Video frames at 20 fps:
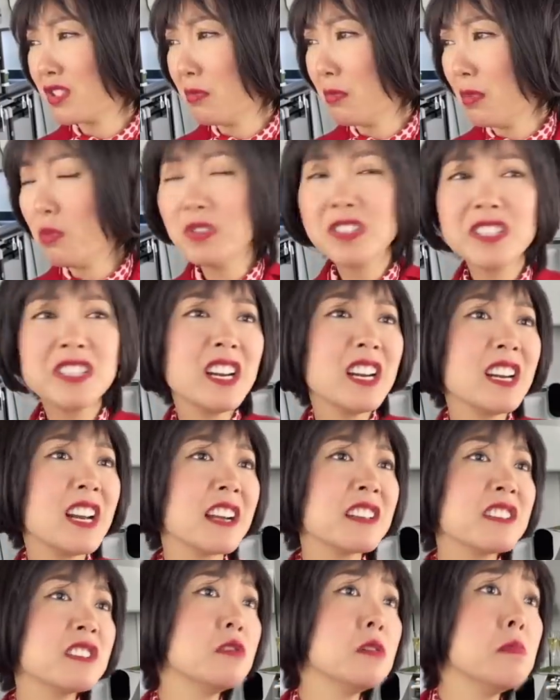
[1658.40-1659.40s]
Oh, someone was sitting
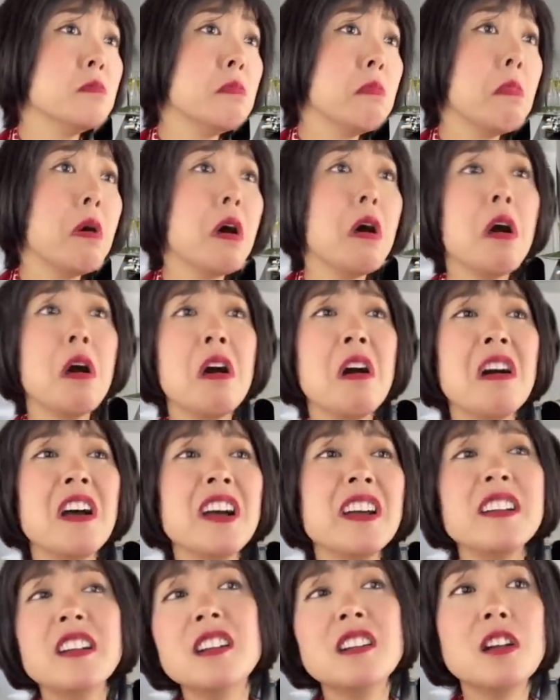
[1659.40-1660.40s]
next to him?
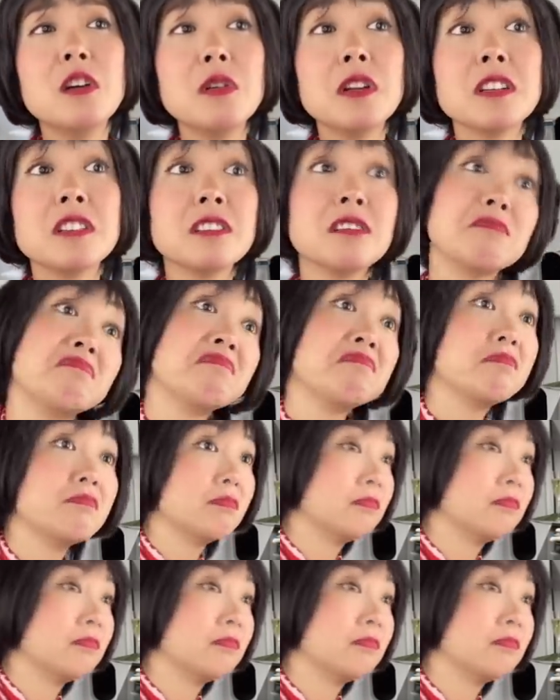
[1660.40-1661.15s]
I didn't notice.